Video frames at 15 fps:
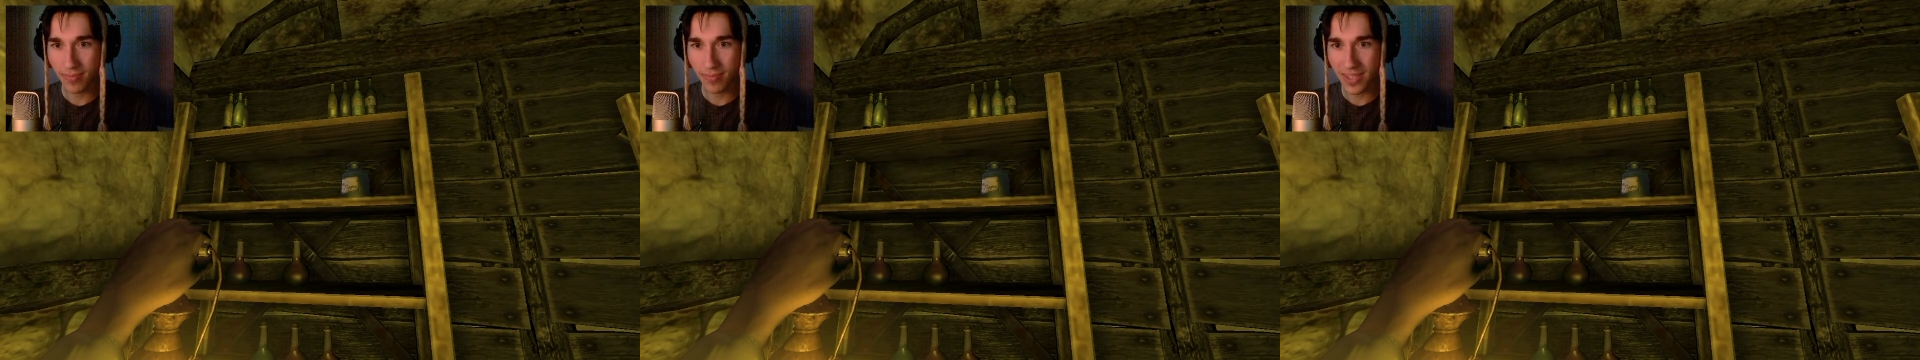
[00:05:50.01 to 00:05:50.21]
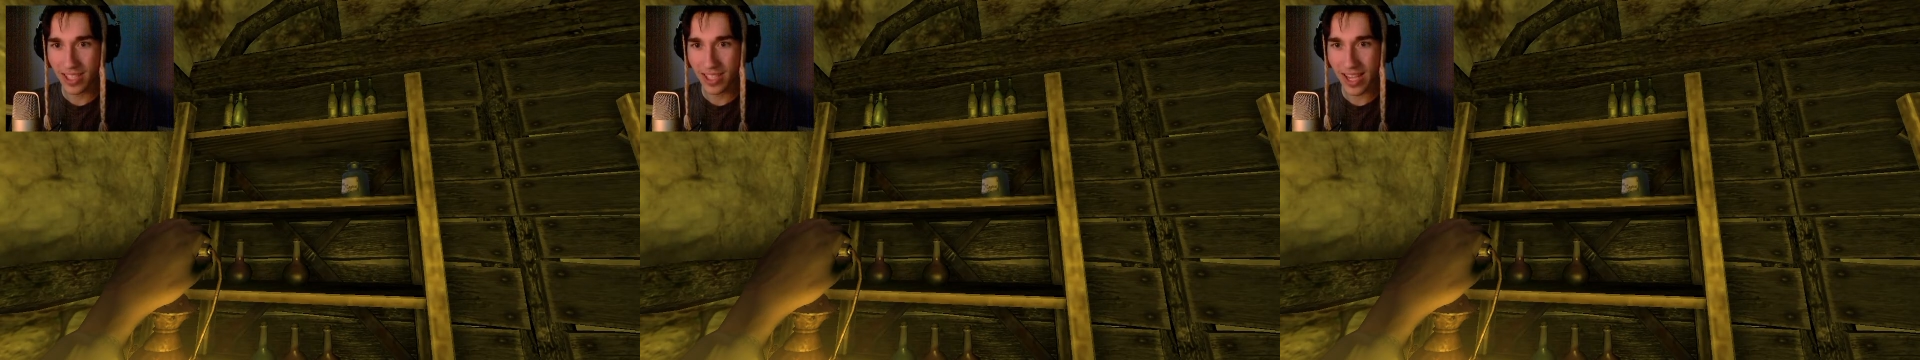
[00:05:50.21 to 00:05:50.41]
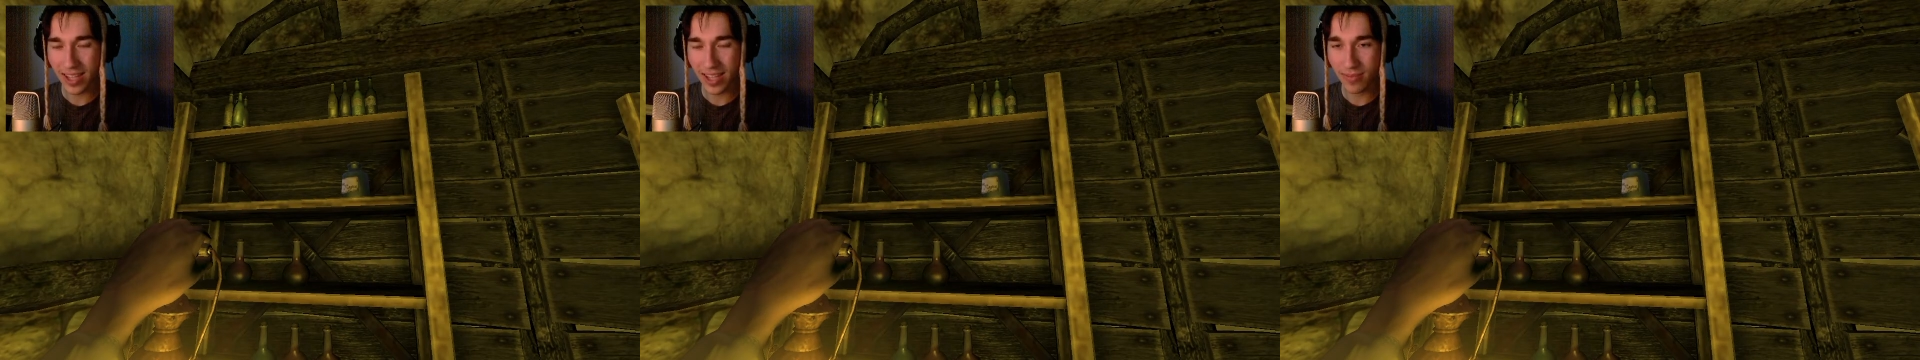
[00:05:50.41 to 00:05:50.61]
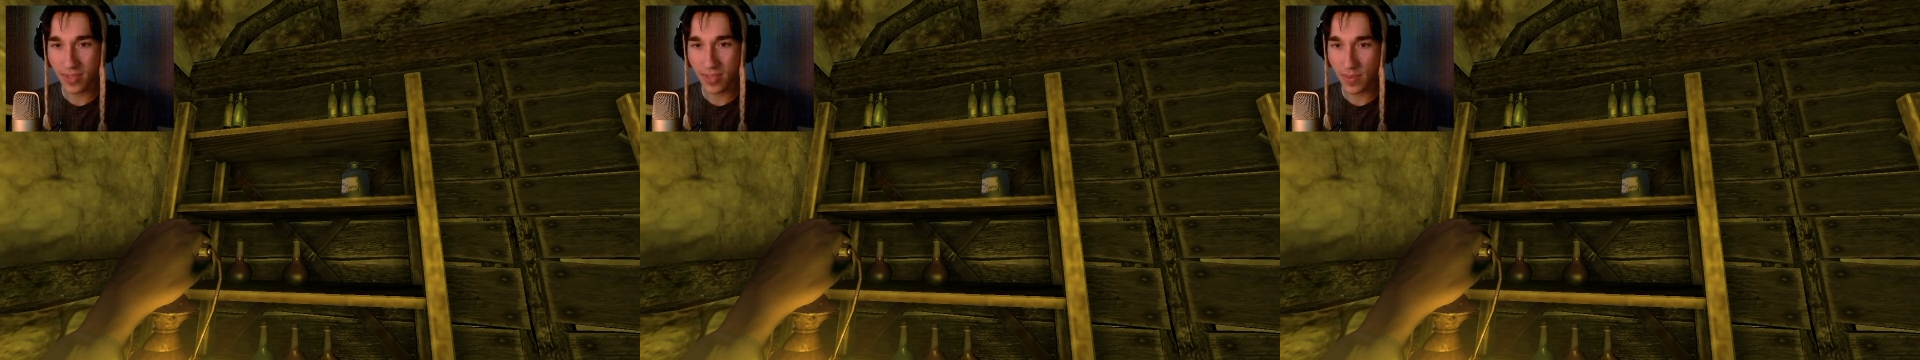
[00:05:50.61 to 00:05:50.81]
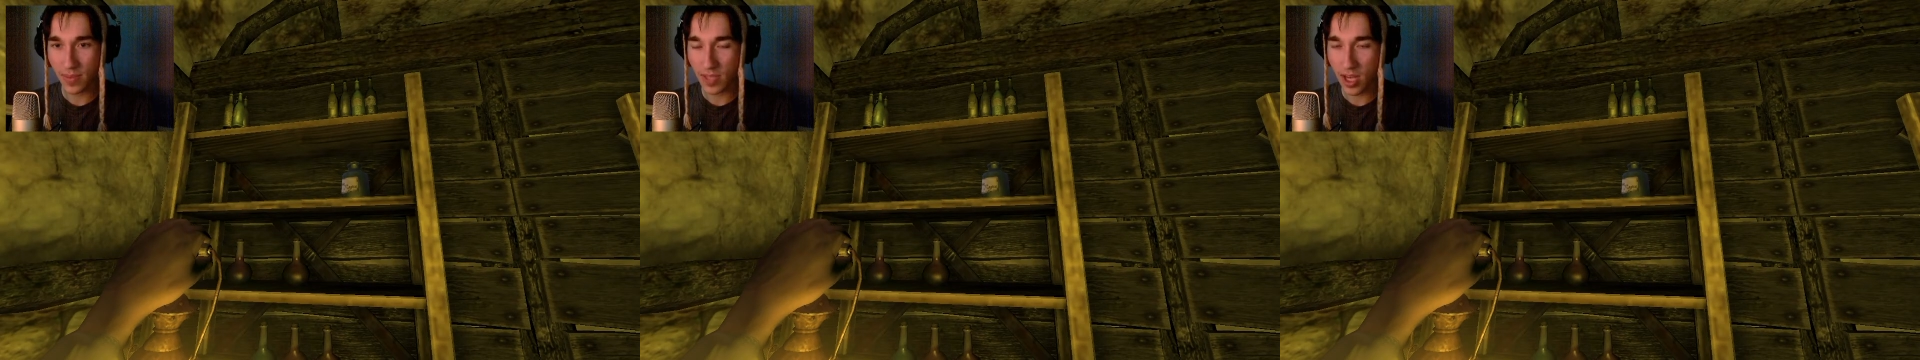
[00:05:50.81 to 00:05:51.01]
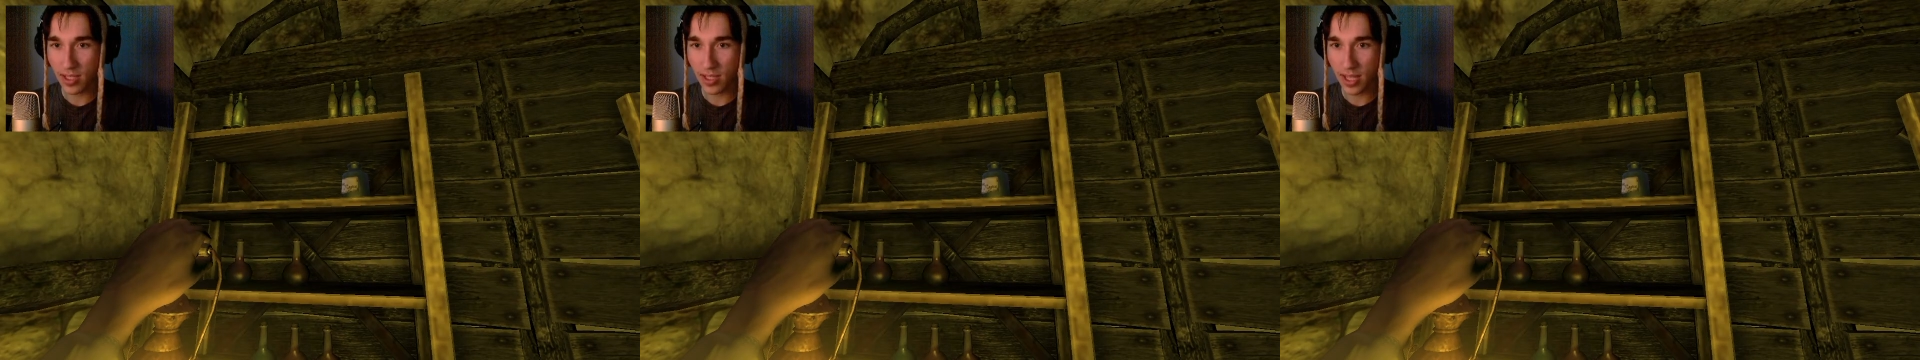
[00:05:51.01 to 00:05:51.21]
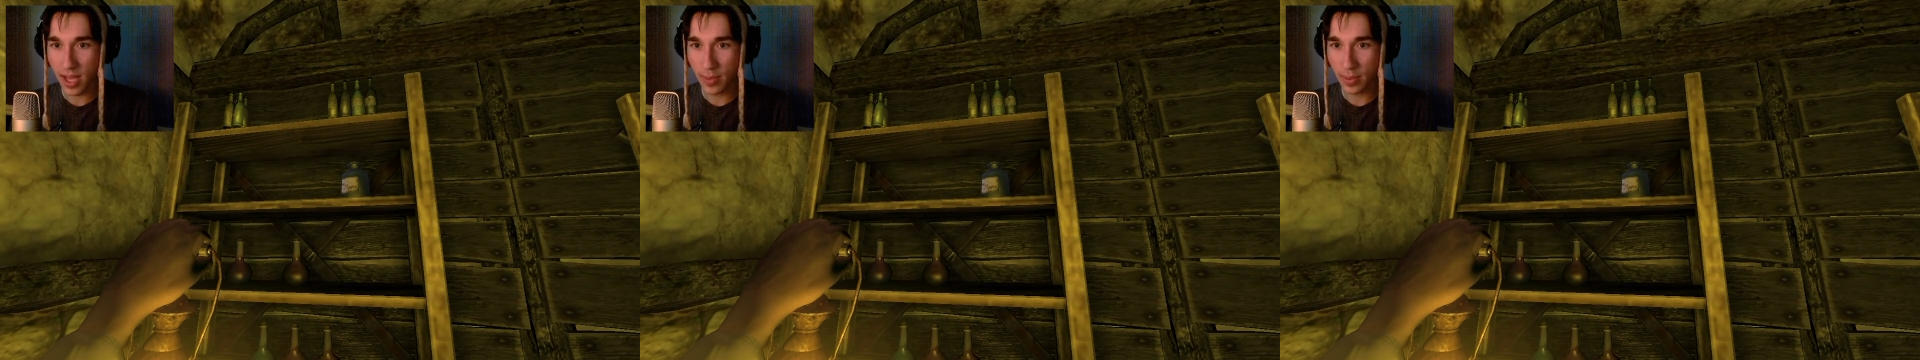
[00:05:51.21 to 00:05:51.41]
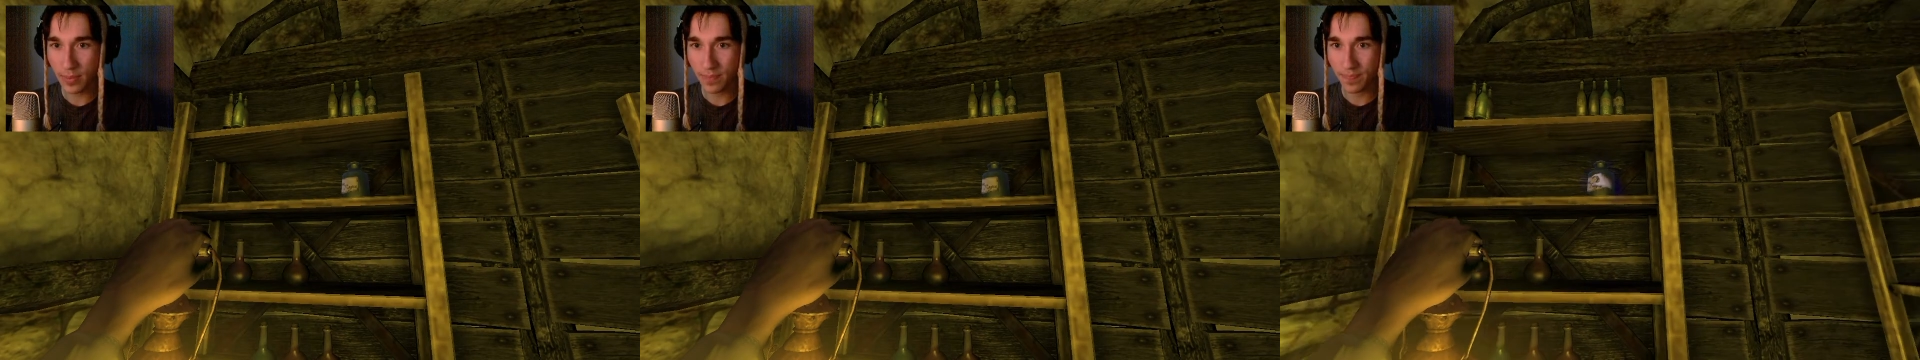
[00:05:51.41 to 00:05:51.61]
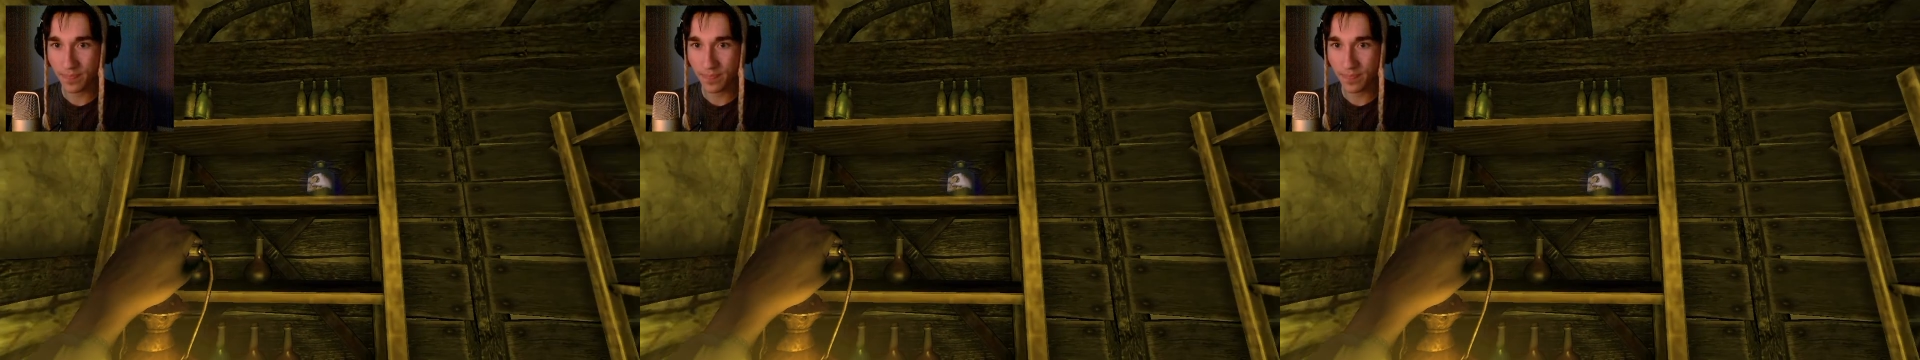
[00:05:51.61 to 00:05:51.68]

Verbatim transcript: It's lagging. Something scary's gonna happen.